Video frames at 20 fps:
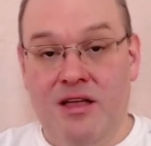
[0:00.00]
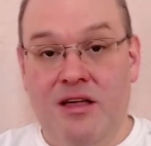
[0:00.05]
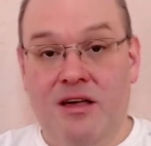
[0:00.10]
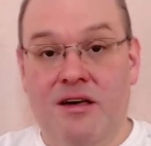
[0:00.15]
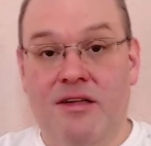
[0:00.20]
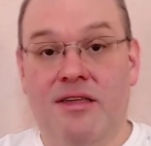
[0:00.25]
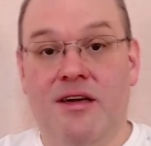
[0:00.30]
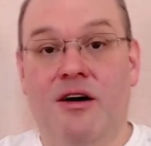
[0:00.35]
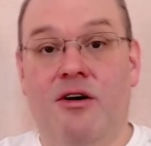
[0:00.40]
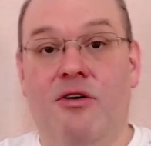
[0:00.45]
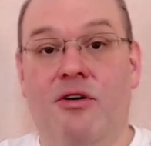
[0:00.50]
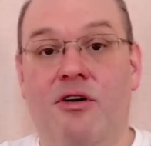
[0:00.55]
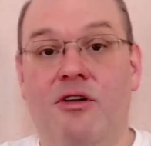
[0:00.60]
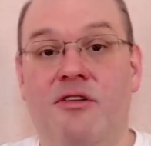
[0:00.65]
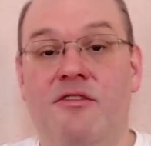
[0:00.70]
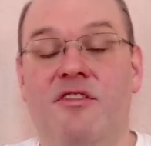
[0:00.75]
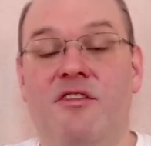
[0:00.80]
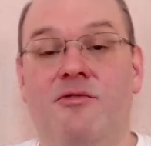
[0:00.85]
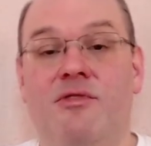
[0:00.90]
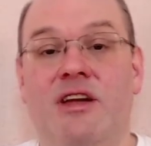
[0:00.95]
There are
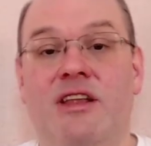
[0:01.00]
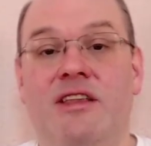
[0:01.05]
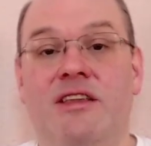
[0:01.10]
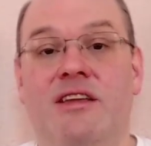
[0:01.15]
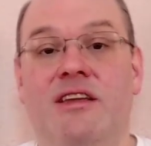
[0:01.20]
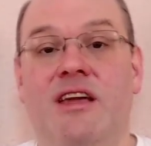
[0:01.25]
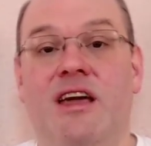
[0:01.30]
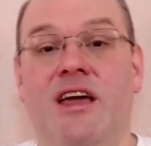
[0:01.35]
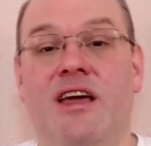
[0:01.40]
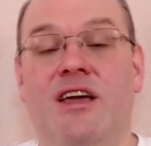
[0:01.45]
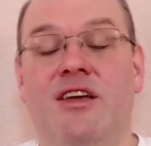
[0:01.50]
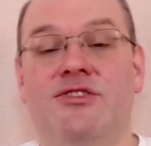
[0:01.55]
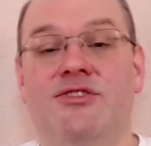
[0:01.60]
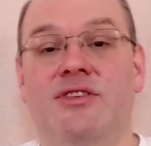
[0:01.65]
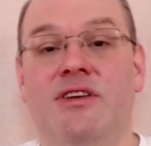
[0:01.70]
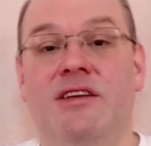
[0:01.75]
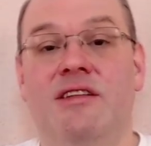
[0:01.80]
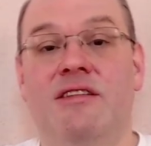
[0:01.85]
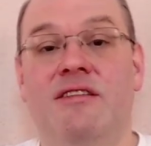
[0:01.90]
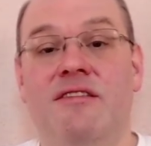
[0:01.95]
also
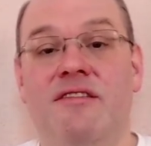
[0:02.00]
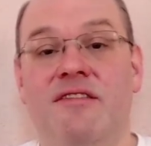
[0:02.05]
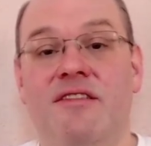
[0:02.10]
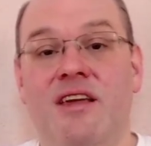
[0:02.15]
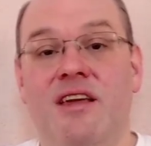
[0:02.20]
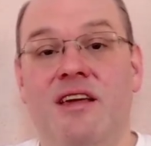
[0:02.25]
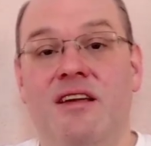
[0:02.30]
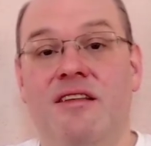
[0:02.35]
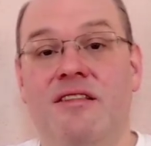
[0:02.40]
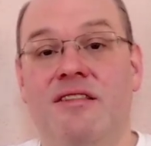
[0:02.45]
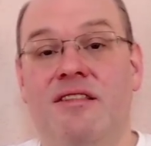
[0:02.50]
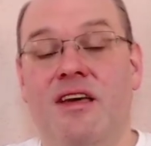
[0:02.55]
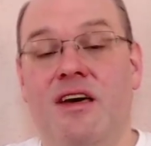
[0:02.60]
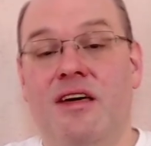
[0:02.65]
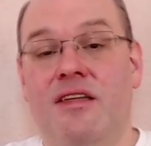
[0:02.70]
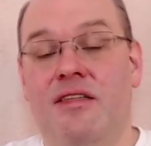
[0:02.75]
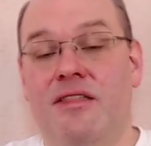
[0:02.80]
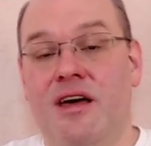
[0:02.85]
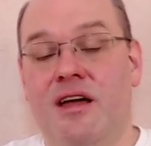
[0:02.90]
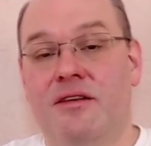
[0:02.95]
indications
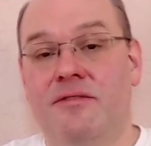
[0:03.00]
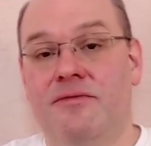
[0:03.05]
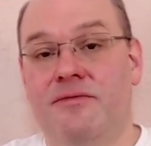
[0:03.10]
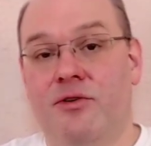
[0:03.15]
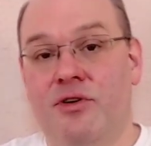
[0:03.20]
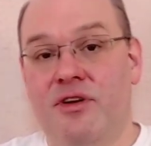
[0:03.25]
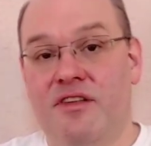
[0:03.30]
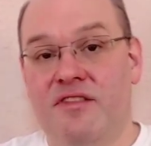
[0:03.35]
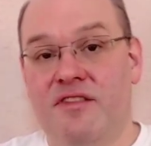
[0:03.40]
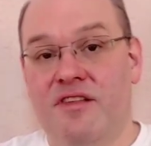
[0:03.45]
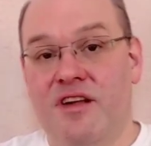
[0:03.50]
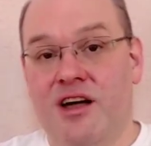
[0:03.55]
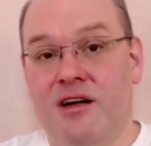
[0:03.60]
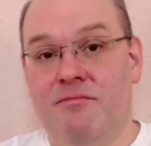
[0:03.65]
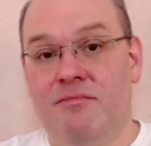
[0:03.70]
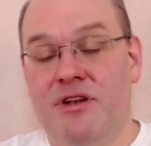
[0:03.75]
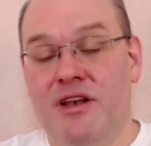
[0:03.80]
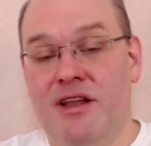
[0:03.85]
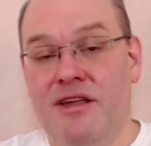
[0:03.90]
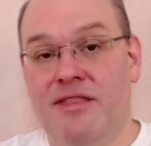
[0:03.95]
that, that for
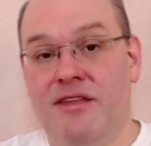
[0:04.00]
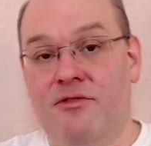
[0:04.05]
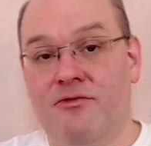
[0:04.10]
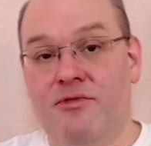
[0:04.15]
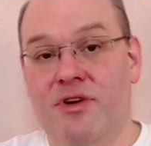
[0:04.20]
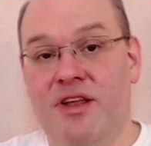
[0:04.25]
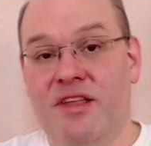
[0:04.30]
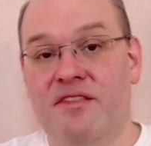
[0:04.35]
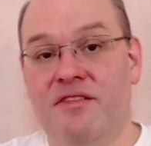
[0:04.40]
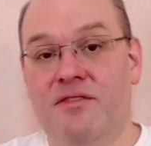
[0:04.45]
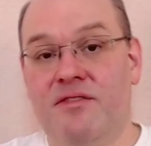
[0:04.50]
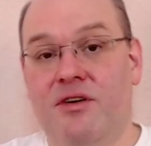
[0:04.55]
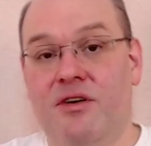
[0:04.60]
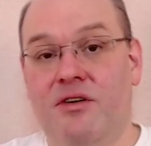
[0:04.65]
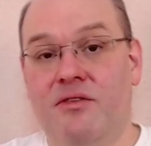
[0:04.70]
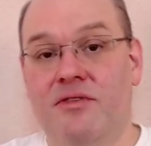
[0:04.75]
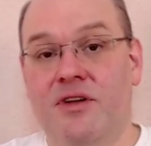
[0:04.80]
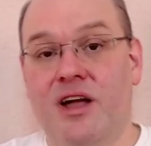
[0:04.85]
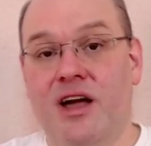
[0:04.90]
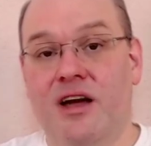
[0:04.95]
example, the risk
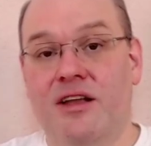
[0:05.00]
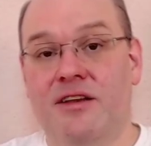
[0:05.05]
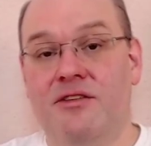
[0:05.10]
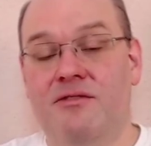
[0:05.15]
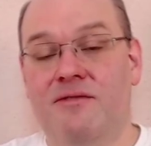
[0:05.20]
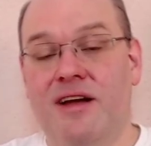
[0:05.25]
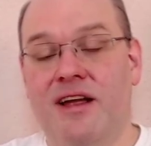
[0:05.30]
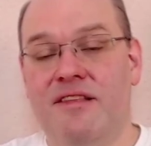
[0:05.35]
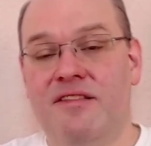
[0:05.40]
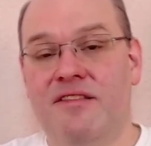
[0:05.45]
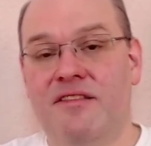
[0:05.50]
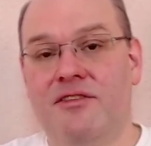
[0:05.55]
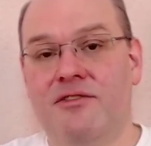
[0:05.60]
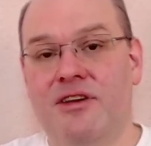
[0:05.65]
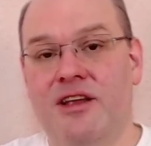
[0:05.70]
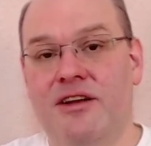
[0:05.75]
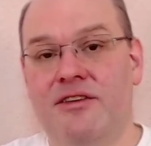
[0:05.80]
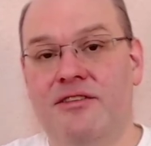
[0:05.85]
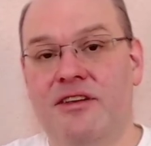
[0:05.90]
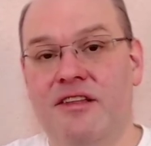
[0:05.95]
of
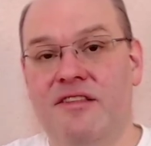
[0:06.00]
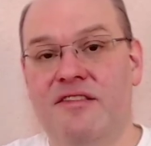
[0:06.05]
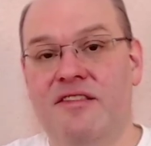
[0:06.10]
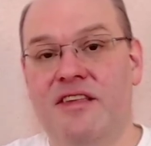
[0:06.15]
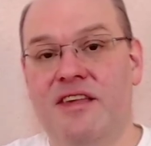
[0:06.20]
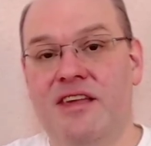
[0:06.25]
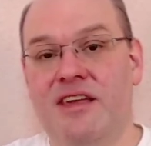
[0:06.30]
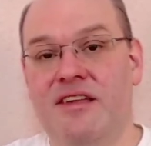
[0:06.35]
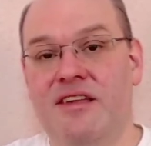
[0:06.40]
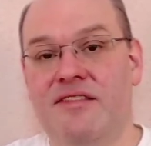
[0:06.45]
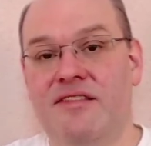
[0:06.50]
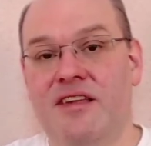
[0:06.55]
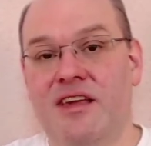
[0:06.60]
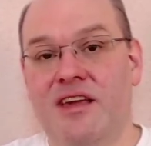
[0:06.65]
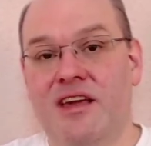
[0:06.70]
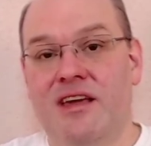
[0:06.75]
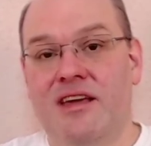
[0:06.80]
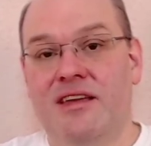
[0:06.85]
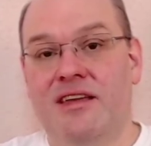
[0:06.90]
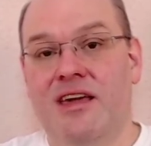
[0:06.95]
cardiovascular disease
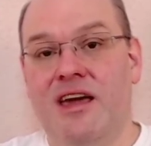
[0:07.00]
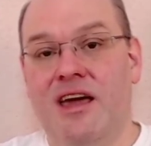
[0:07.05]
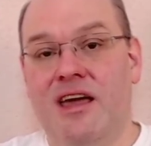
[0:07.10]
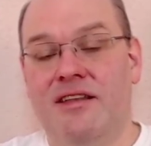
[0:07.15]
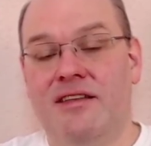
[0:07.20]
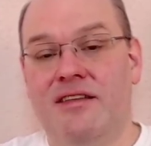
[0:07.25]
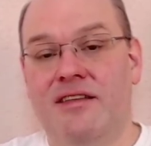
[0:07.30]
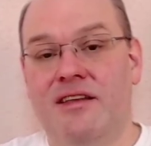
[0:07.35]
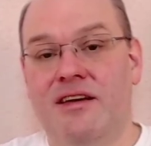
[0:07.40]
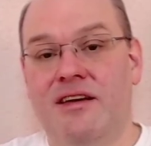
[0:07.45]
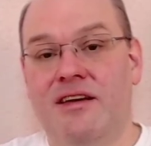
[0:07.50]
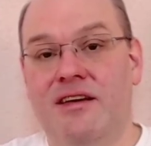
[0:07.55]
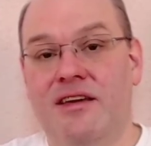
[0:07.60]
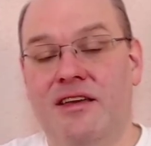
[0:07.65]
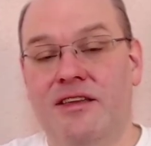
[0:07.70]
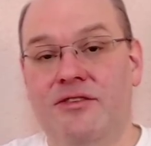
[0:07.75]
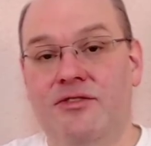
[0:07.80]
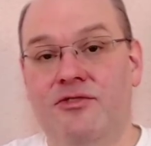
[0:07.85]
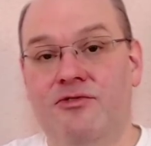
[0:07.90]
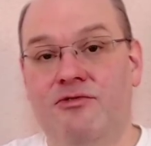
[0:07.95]
can uh,
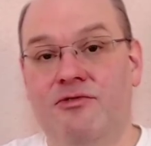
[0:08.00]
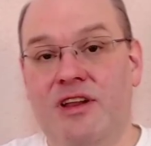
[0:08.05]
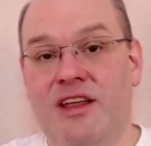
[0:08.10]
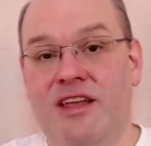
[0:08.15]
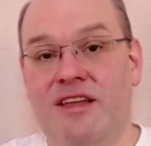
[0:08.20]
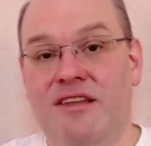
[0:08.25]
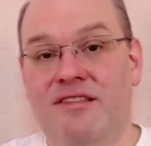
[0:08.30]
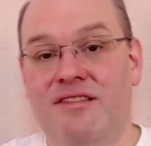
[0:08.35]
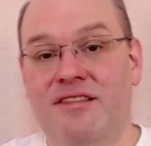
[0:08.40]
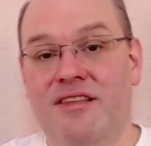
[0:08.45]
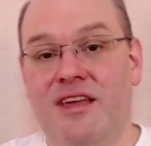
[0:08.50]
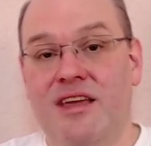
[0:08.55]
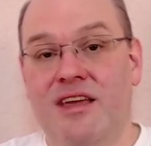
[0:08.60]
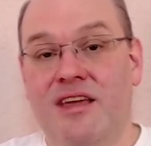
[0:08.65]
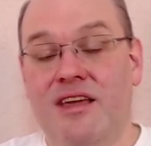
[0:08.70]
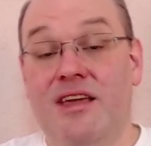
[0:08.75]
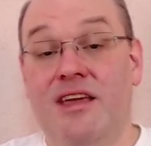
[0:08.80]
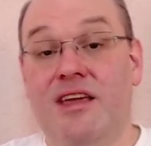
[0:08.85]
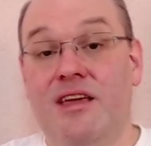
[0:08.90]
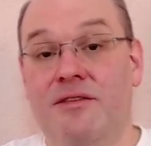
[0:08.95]
increase
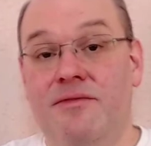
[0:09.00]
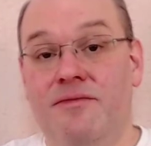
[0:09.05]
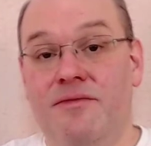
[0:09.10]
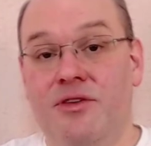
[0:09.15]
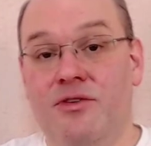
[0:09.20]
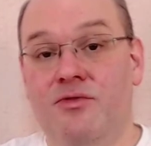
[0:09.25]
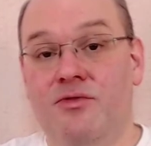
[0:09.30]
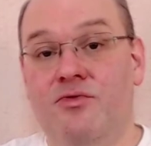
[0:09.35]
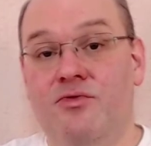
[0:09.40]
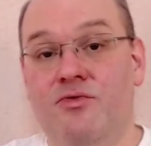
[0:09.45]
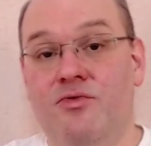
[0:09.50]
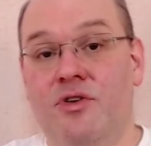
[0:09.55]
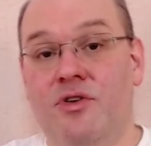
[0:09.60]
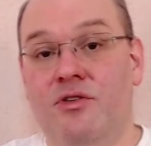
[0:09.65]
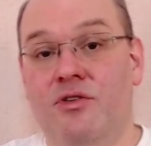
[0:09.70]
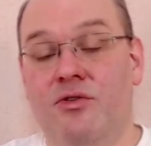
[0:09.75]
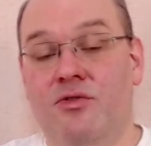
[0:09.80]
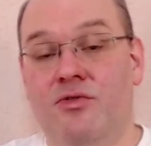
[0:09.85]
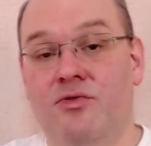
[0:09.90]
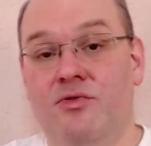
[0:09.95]
if you
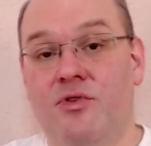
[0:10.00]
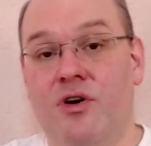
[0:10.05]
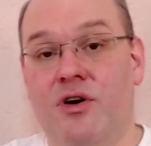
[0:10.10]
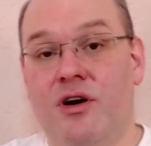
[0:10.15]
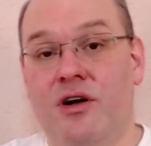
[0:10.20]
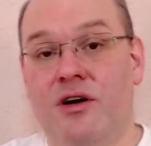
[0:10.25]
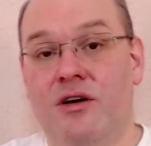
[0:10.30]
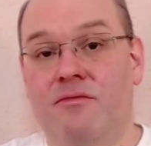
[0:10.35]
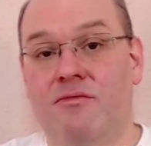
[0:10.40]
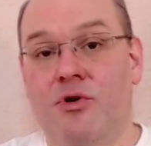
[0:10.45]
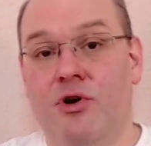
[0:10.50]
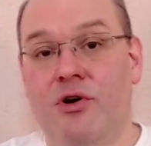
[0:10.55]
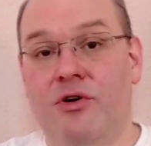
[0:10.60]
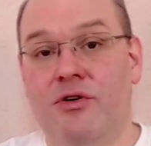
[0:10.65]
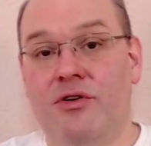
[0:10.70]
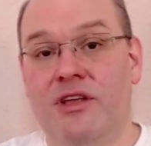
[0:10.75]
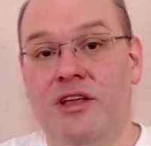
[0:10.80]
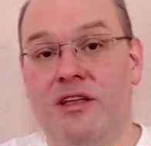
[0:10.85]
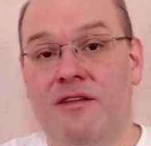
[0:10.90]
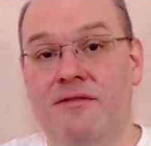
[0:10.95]
go to
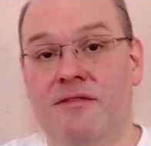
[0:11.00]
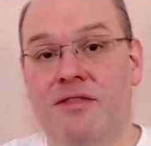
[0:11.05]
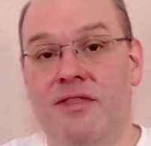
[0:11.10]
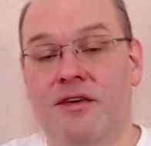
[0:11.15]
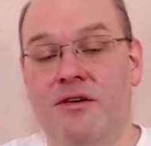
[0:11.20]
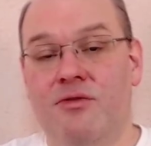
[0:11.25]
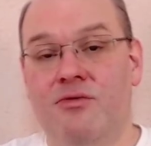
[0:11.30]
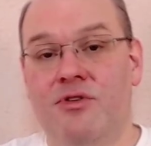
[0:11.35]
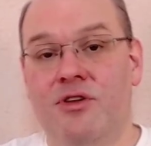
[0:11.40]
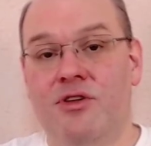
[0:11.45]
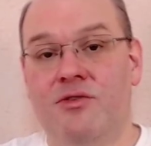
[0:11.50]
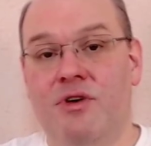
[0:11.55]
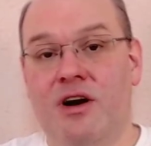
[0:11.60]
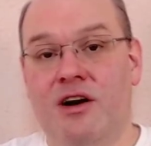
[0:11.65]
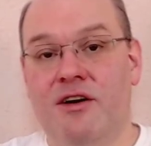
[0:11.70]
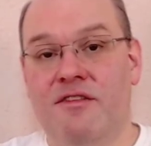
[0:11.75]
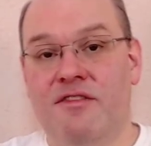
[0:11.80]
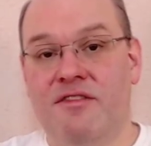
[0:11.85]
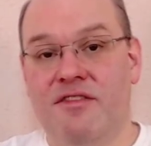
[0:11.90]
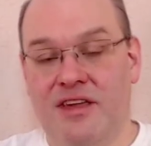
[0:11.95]
work even though you
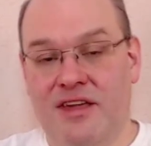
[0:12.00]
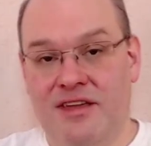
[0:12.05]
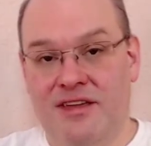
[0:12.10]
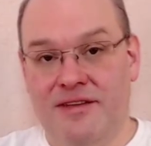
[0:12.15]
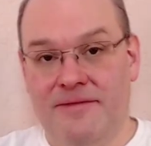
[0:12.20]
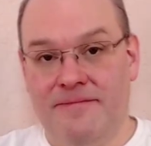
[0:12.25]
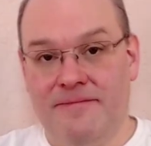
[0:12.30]
are sick.